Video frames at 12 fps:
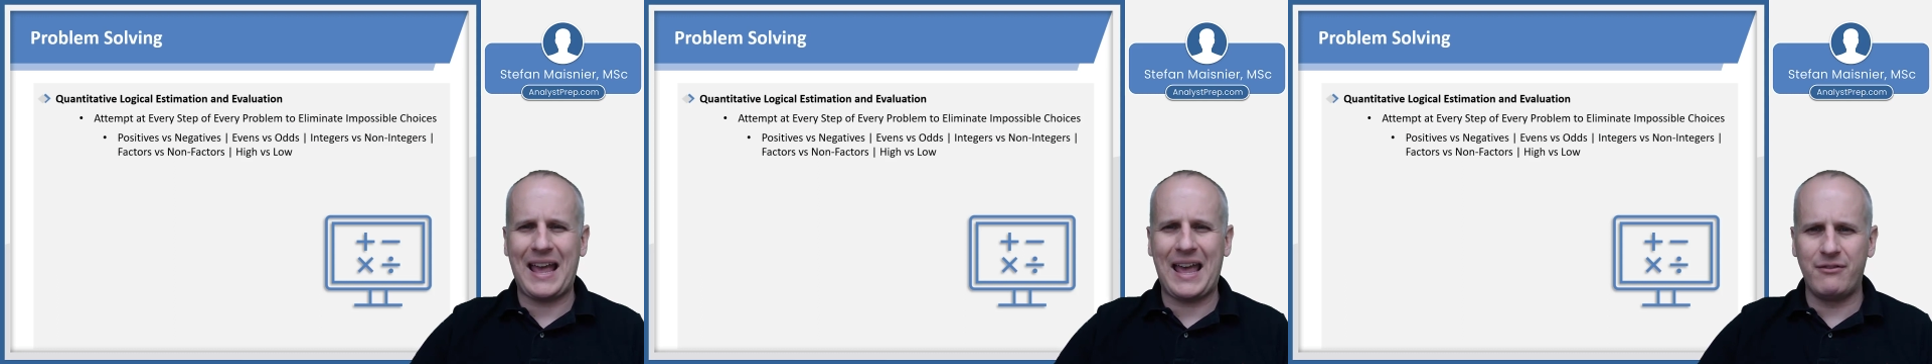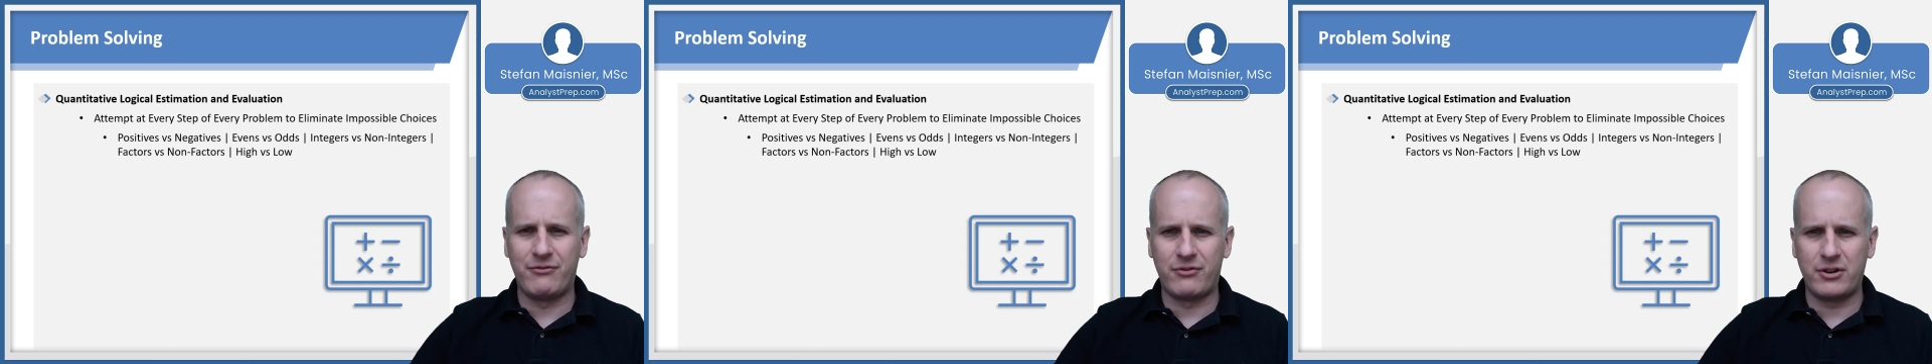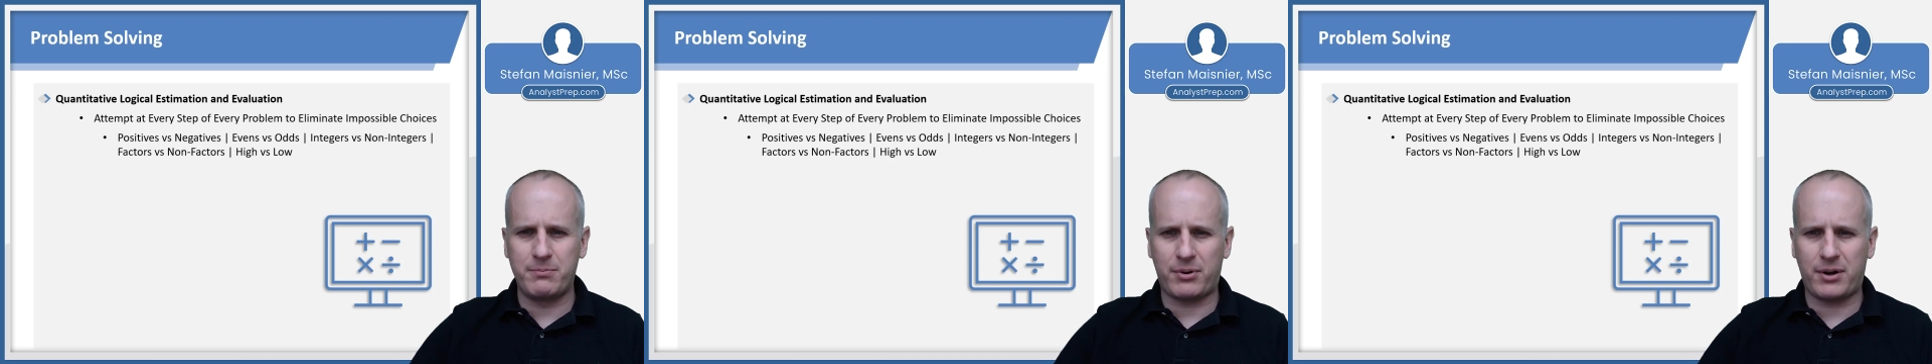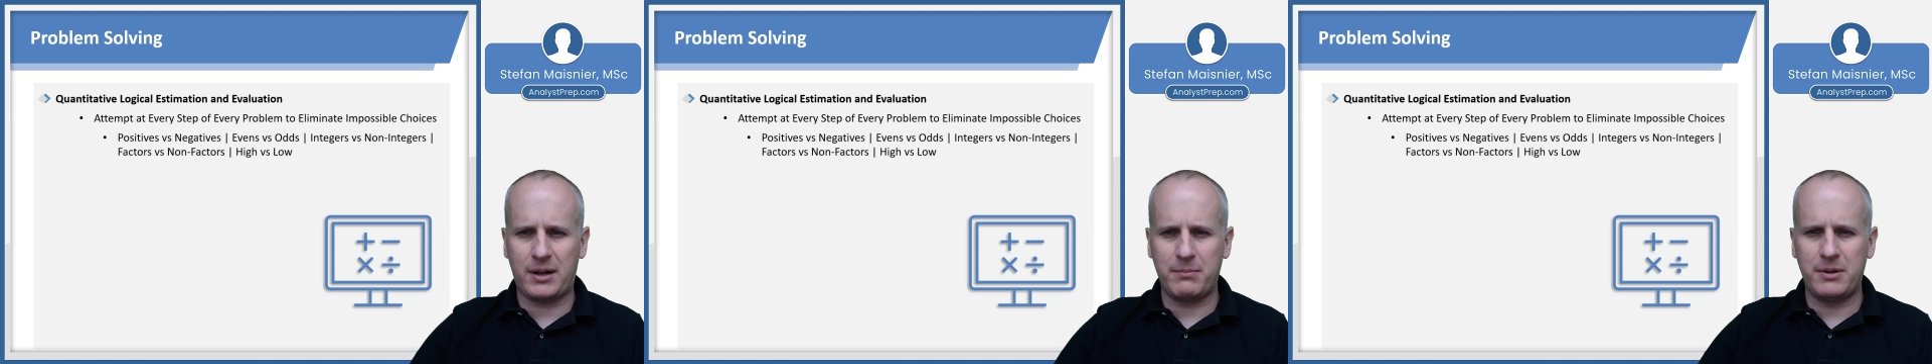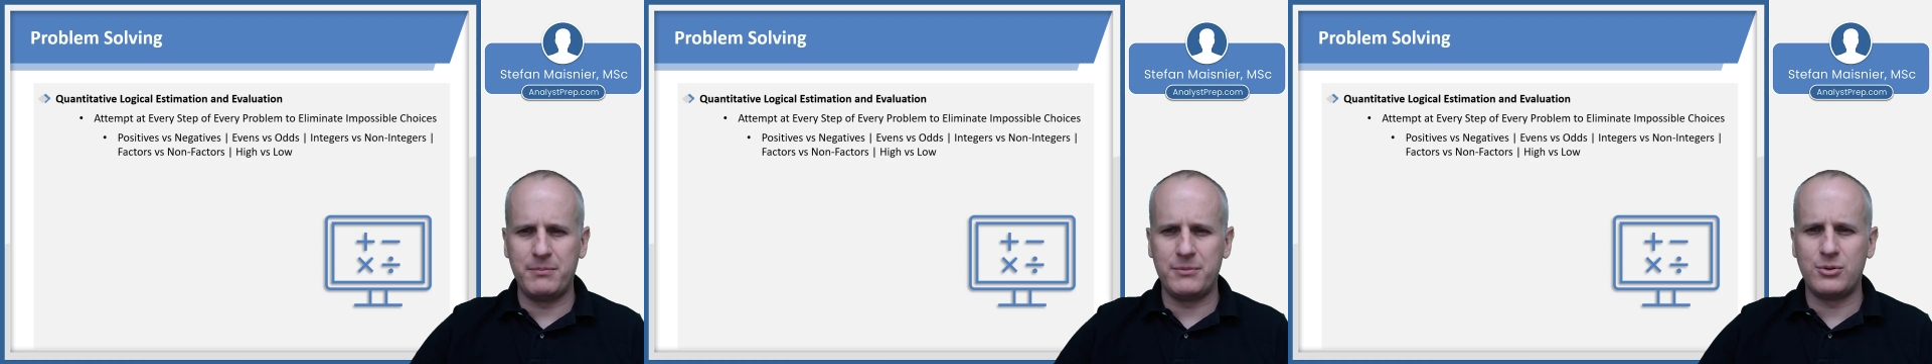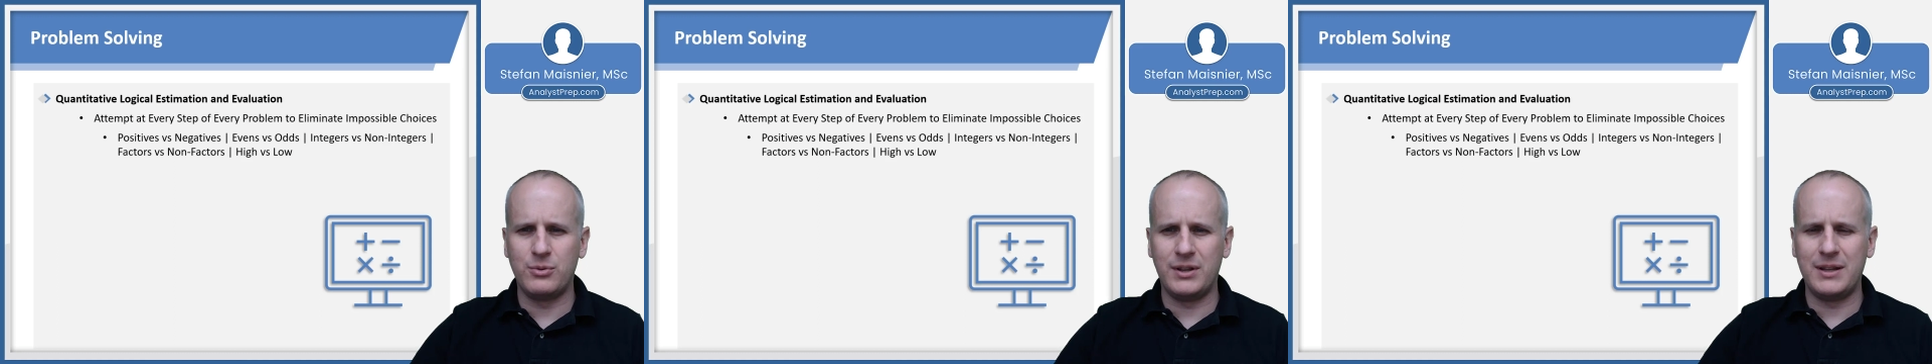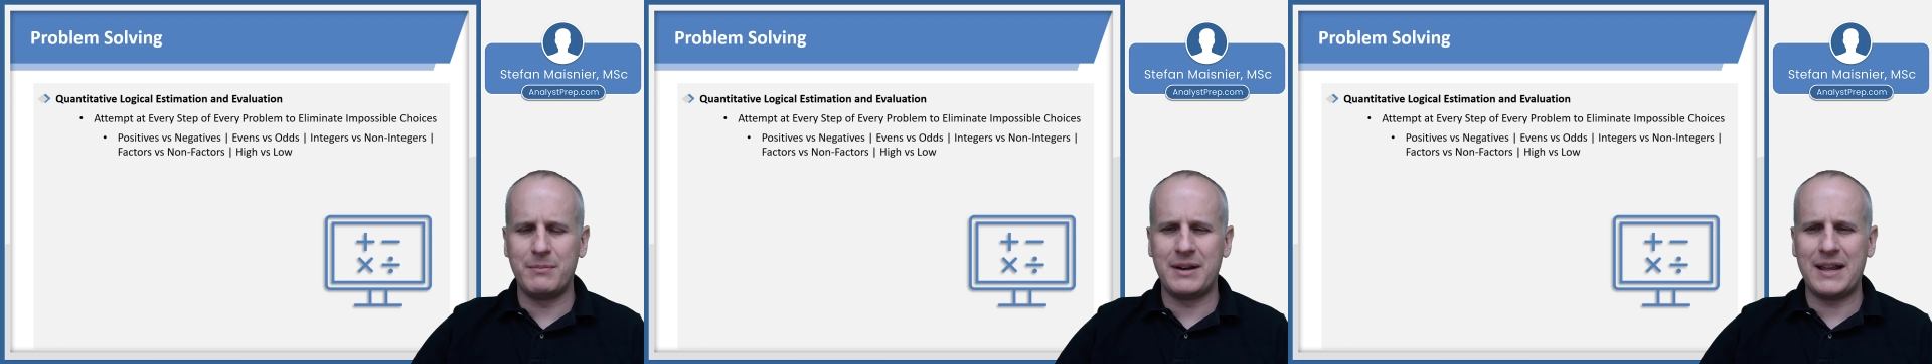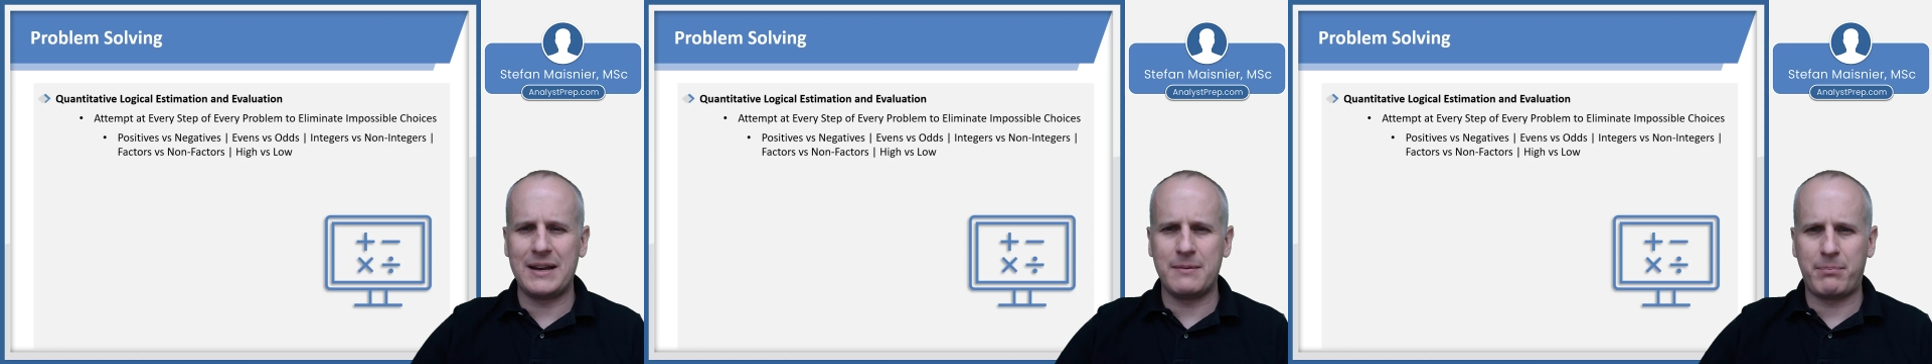every problem to
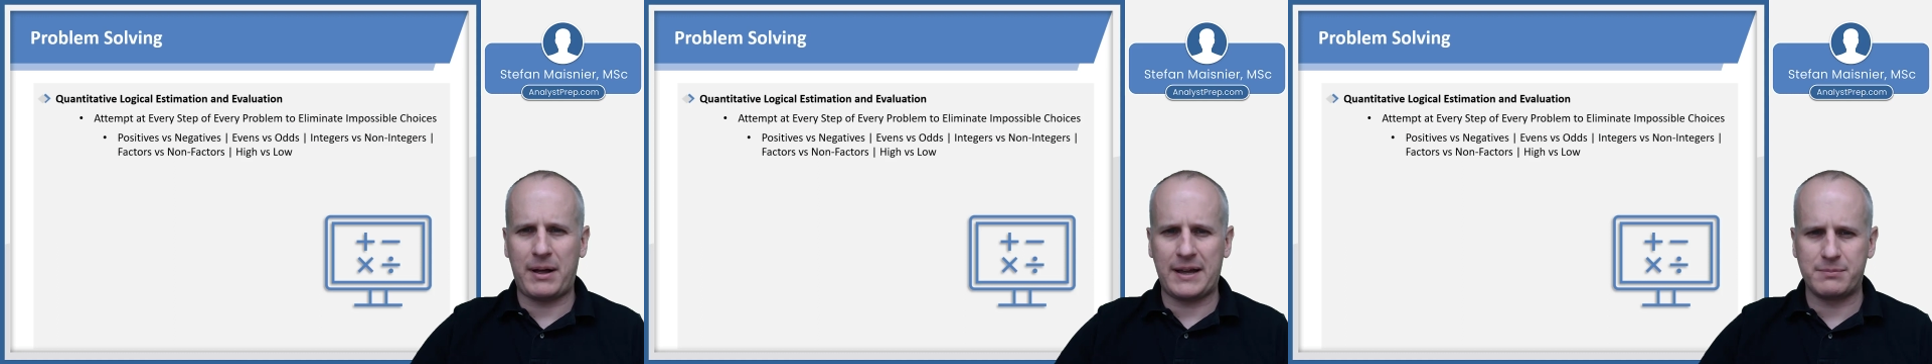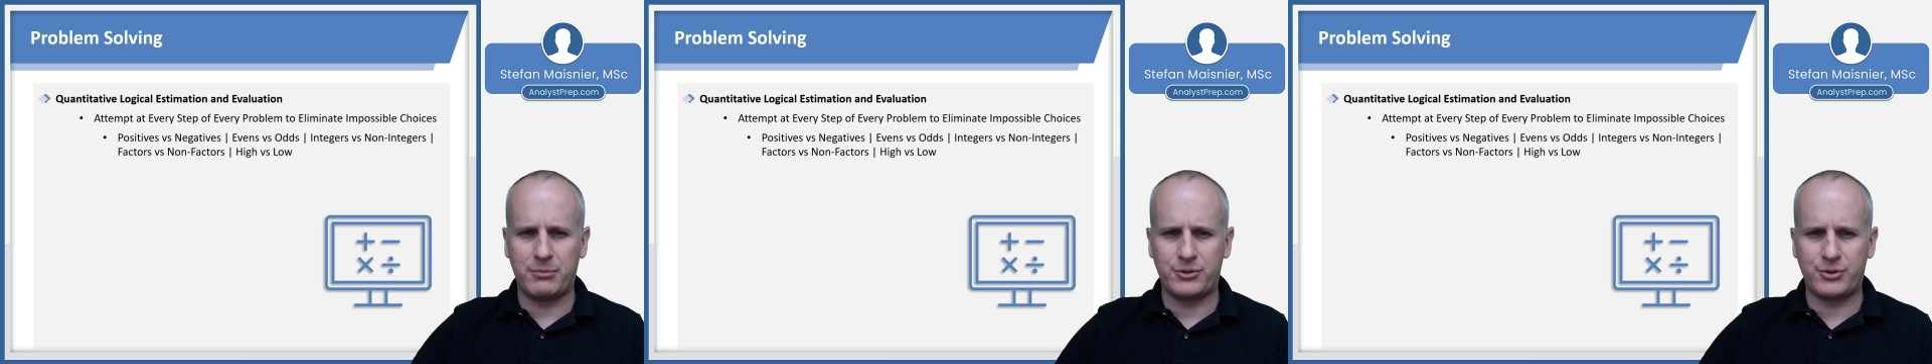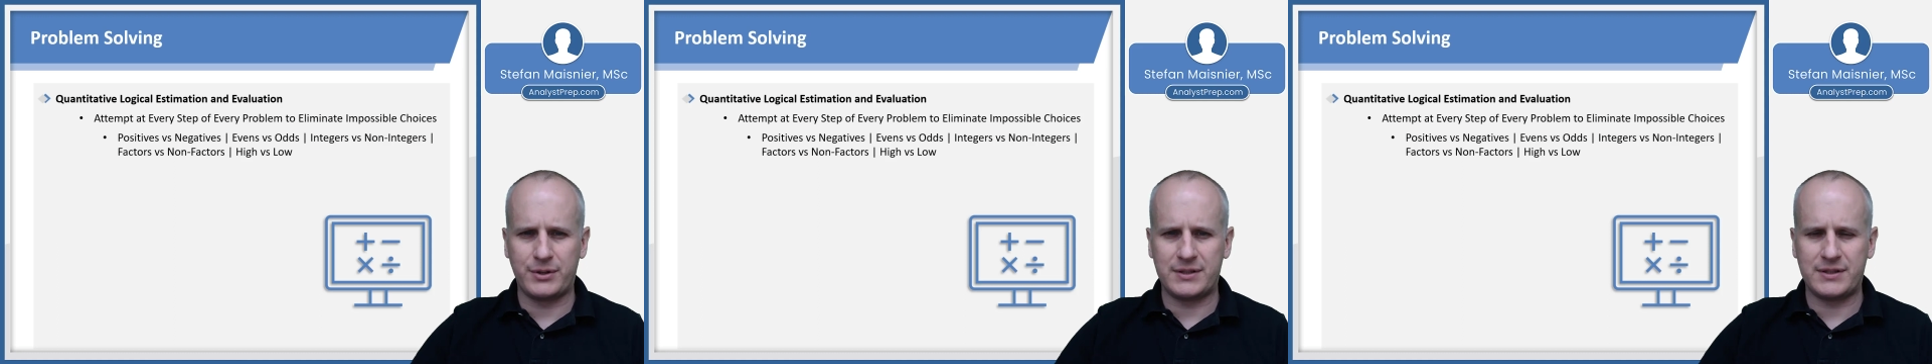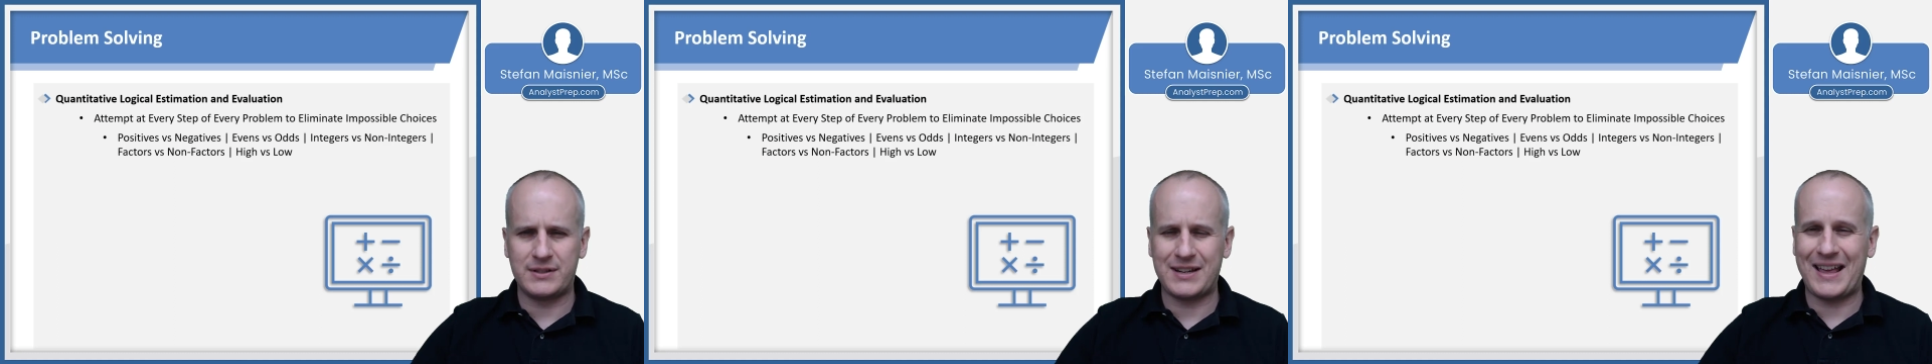eliminate impossible choices.